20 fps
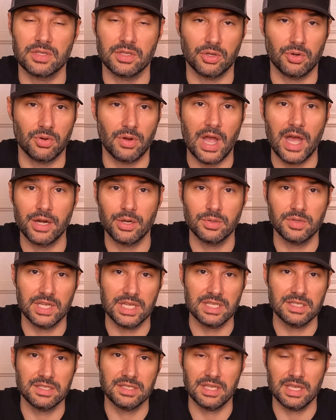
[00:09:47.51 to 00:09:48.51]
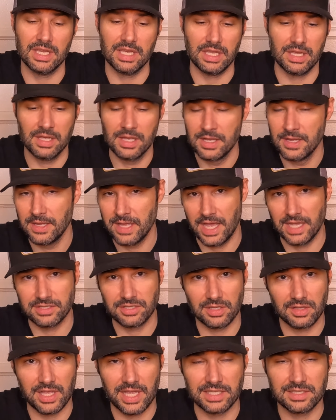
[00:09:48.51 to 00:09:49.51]
the Curado DC,
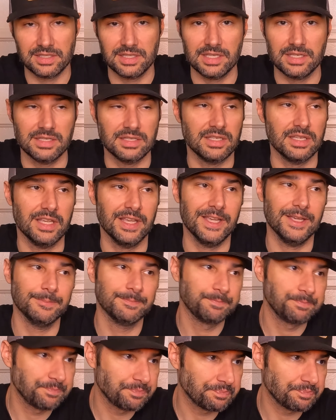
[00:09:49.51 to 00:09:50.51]
SLX DC.